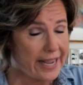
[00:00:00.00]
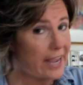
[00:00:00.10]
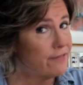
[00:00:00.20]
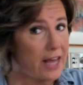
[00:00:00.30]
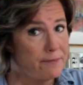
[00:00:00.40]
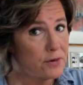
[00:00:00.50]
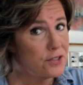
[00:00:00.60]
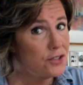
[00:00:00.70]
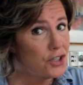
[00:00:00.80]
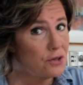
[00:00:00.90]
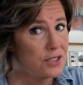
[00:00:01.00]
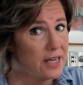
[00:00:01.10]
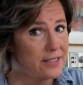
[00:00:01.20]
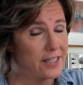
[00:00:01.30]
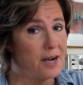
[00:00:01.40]
If that person chose
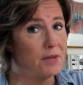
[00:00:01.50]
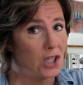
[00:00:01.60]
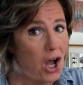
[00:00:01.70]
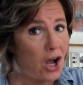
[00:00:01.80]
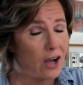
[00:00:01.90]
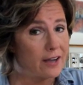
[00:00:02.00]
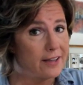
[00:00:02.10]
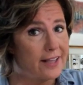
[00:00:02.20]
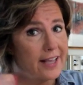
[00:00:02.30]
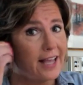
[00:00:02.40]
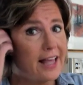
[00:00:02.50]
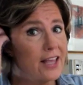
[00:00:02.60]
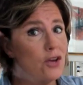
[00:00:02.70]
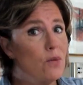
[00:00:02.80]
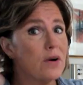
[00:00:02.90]
not to come along,
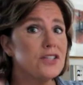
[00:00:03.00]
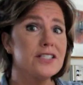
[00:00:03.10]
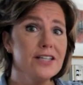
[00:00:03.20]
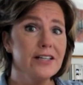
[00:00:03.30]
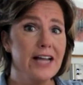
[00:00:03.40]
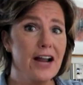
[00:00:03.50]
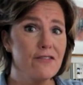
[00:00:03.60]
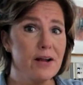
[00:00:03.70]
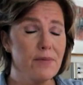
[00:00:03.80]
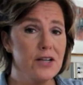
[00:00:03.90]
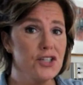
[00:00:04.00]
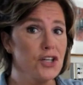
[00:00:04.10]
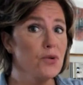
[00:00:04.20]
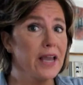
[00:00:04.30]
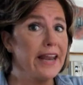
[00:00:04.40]
you are still in higher vibration.
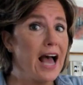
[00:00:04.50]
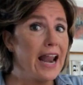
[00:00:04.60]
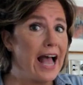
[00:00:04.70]
You cannot